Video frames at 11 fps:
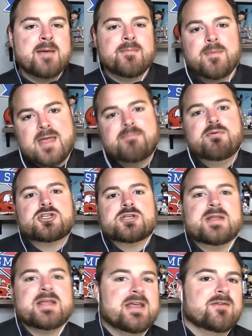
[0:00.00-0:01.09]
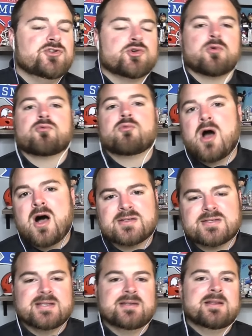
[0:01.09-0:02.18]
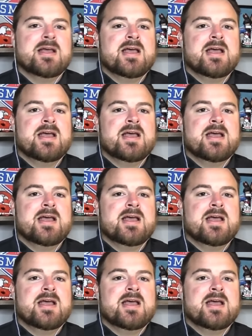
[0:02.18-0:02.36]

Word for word: Maybe they push him to give Jordan Ross and